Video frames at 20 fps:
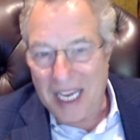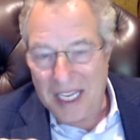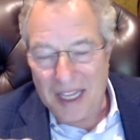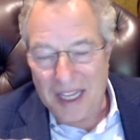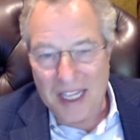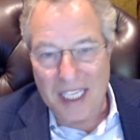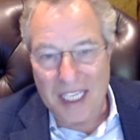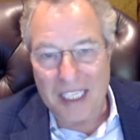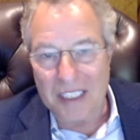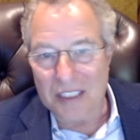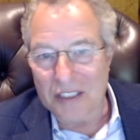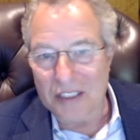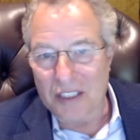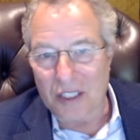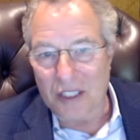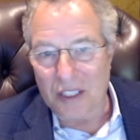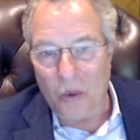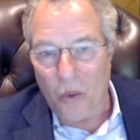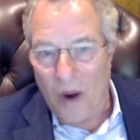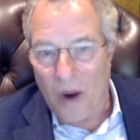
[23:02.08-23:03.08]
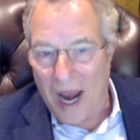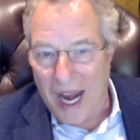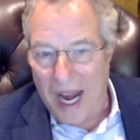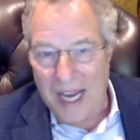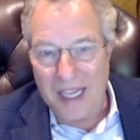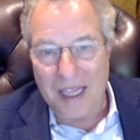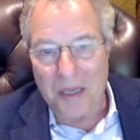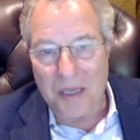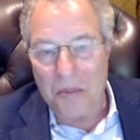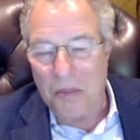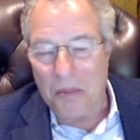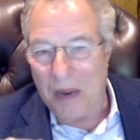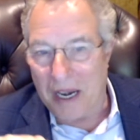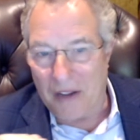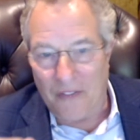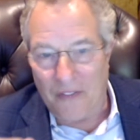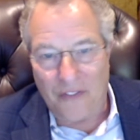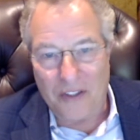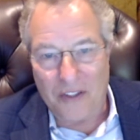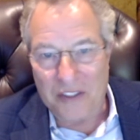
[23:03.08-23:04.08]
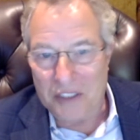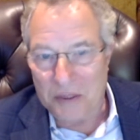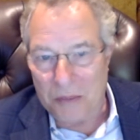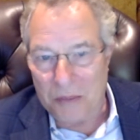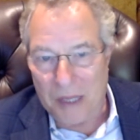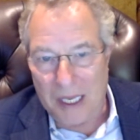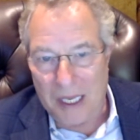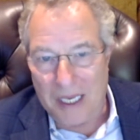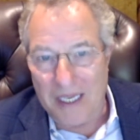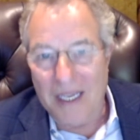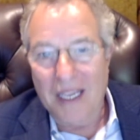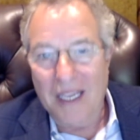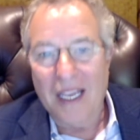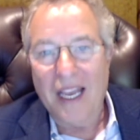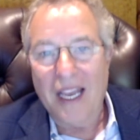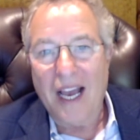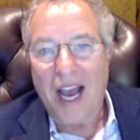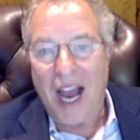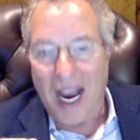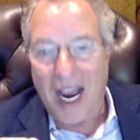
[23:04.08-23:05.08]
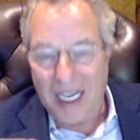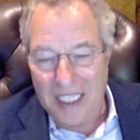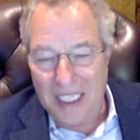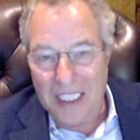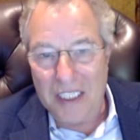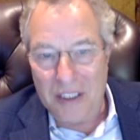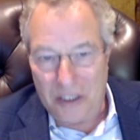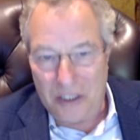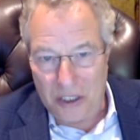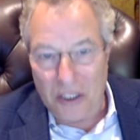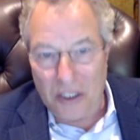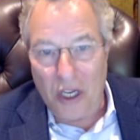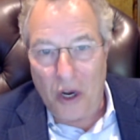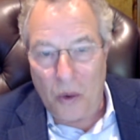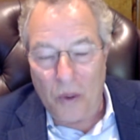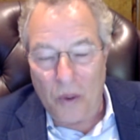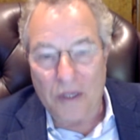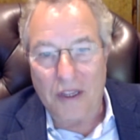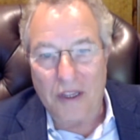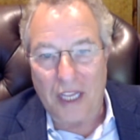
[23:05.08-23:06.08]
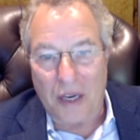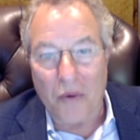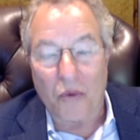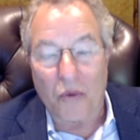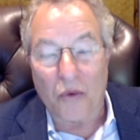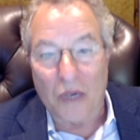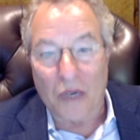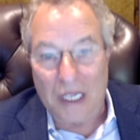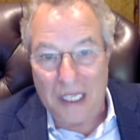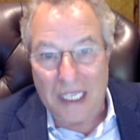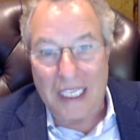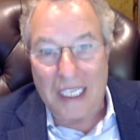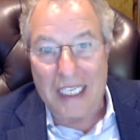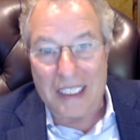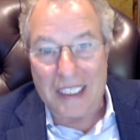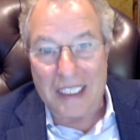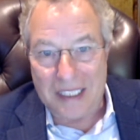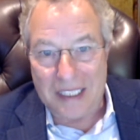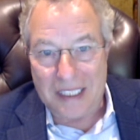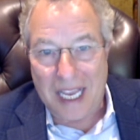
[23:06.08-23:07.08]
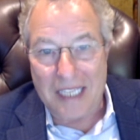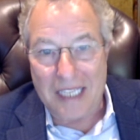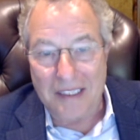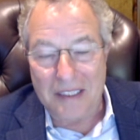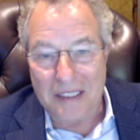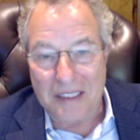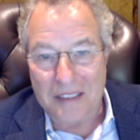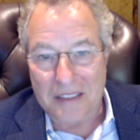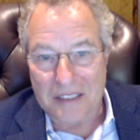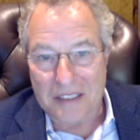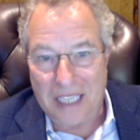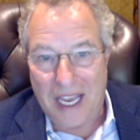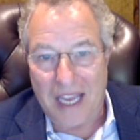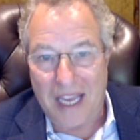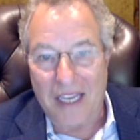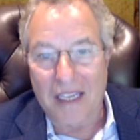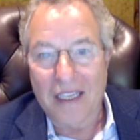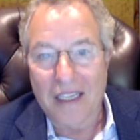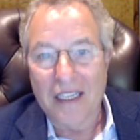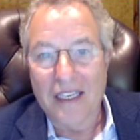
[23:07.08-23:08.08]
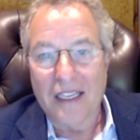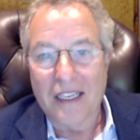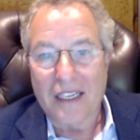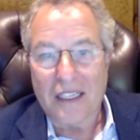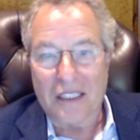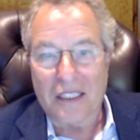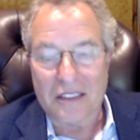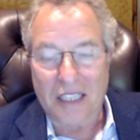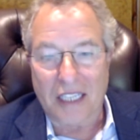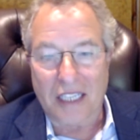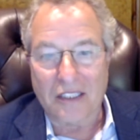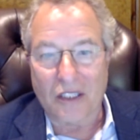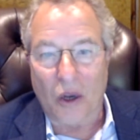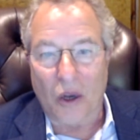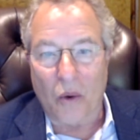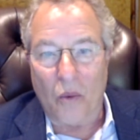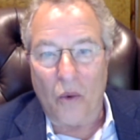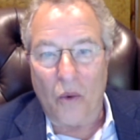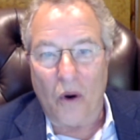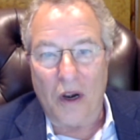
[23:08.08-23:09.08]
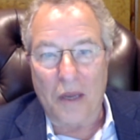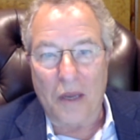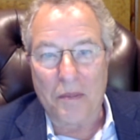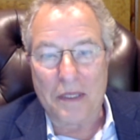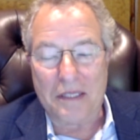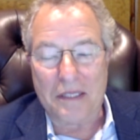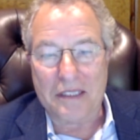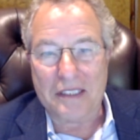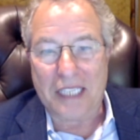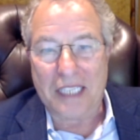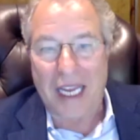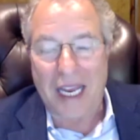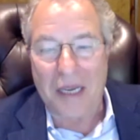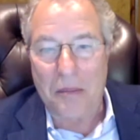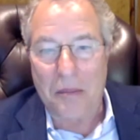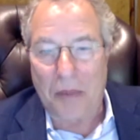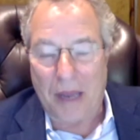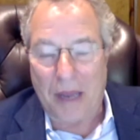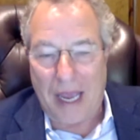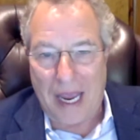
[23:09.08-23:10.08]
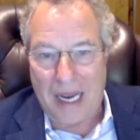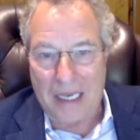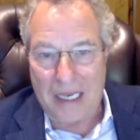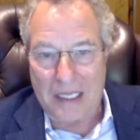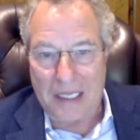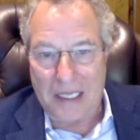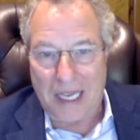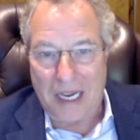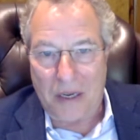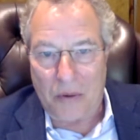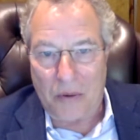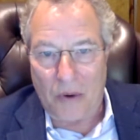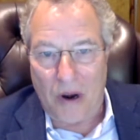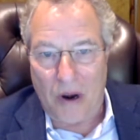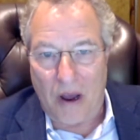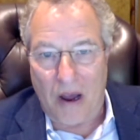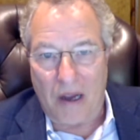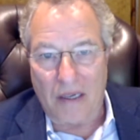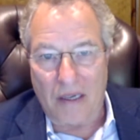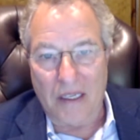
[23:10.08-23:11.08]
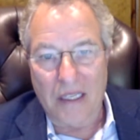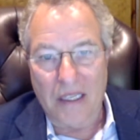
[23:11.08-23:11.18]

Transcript: things in a way that benefits me. I need to know what they really intend to say, because I don't want to be sandbagged later on.